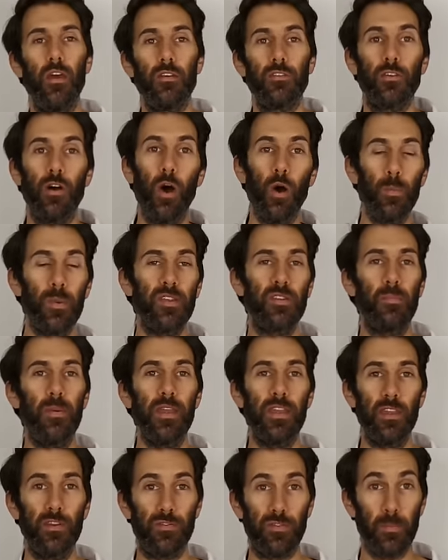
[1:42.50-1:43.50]
So I'll be
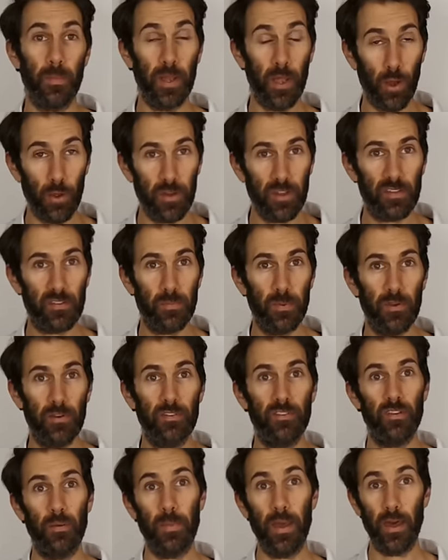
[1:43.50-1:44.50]
speaking from my own
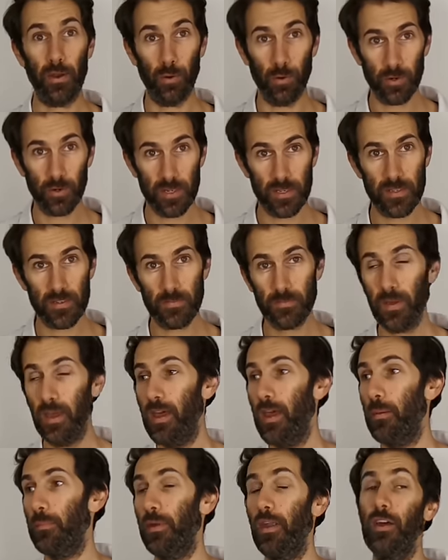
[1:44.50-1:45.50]
experience about autism,
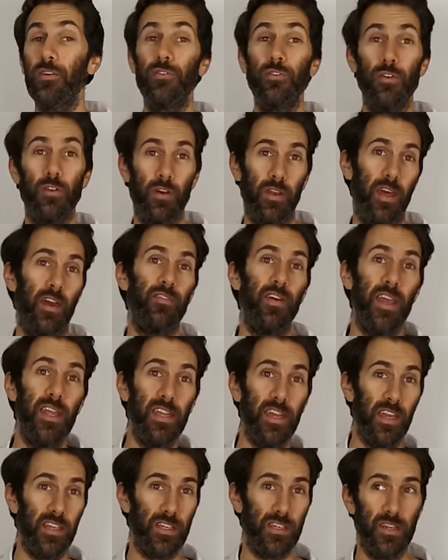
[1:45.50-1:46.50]
but I do not have
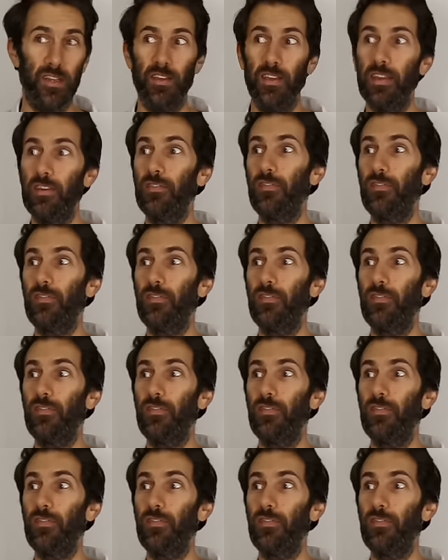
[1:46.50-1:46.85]
ADHD.